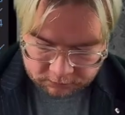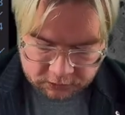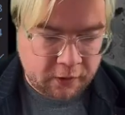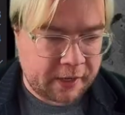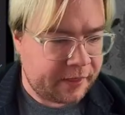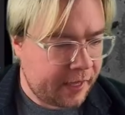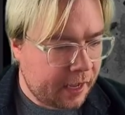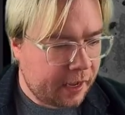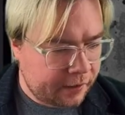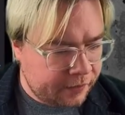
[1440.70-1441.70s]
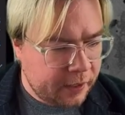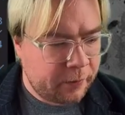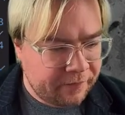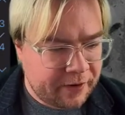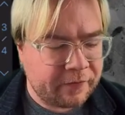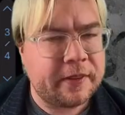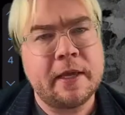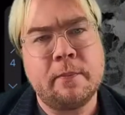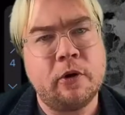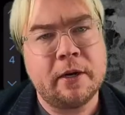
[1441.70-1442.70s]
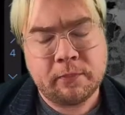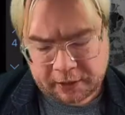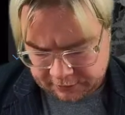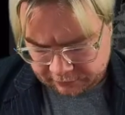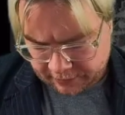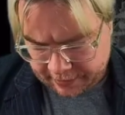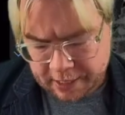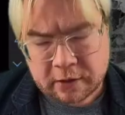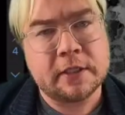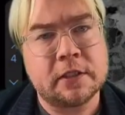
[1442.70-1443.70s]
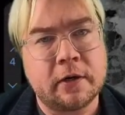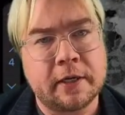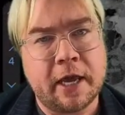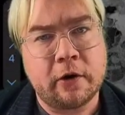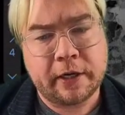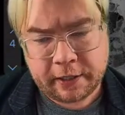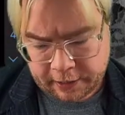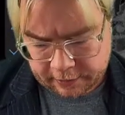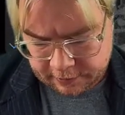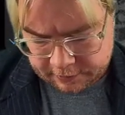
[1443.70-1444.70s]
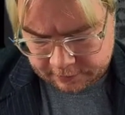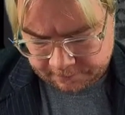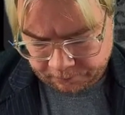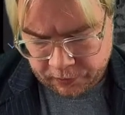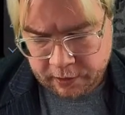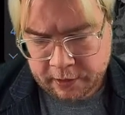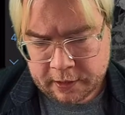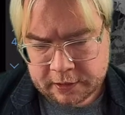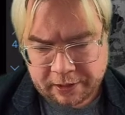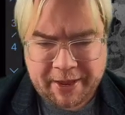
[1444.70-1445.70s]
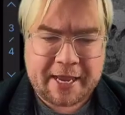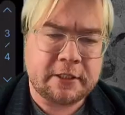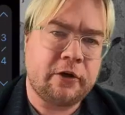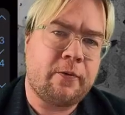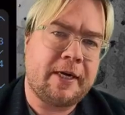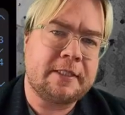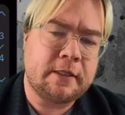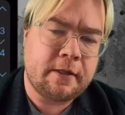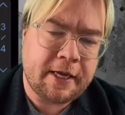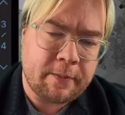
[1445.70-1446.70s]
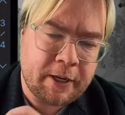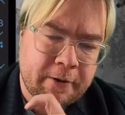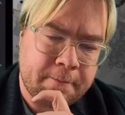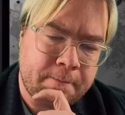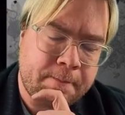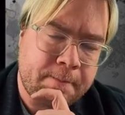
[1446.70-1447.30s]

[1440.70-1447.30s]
So I think we have everything put in place right now to start calculating this. So let me ask you a question. Think about it.